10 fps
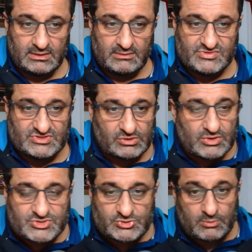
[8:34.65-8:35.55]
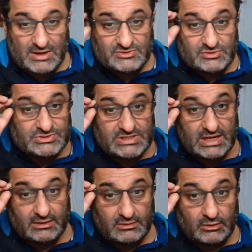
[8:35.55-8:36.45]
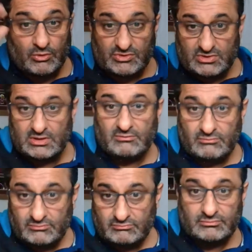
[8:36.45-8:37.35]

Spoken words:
Still unsure about Souček long term.